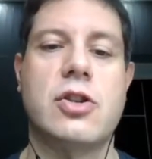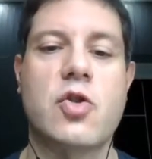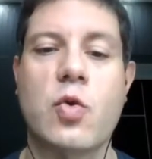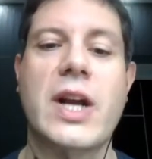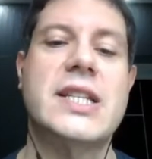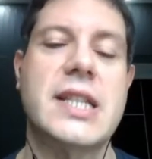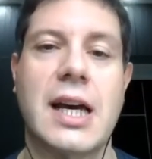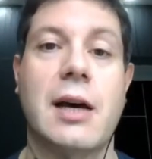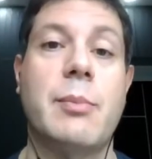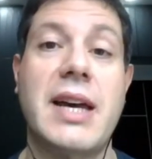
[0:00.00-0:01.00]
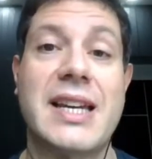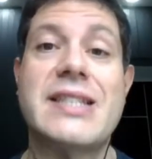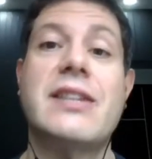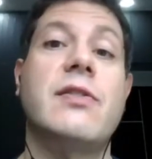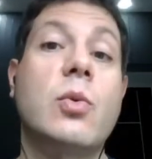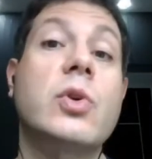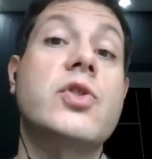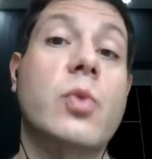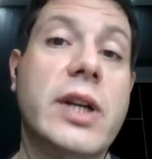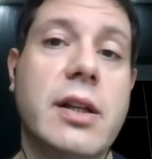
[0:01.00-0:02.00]
dressed up as if it was
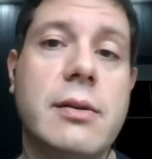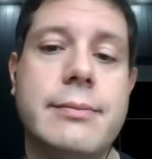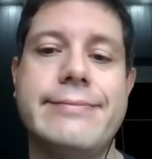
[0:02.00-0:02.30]
real.